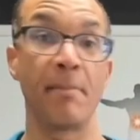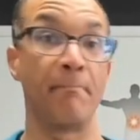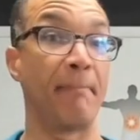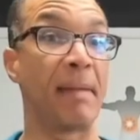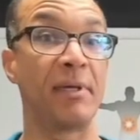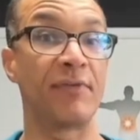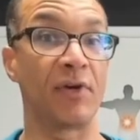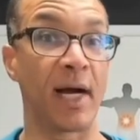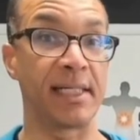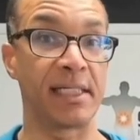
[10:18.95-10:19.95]
maybe even
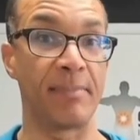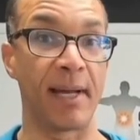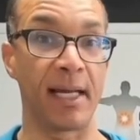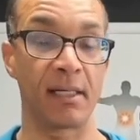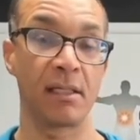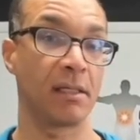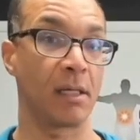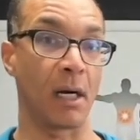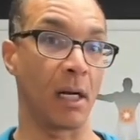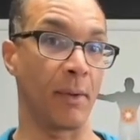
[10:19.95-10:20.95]
your IT band,
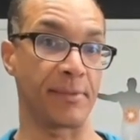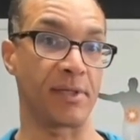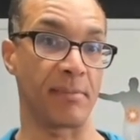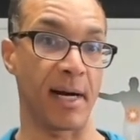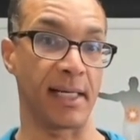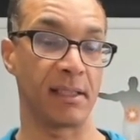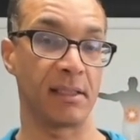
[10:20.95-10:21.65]
all the way up to your body.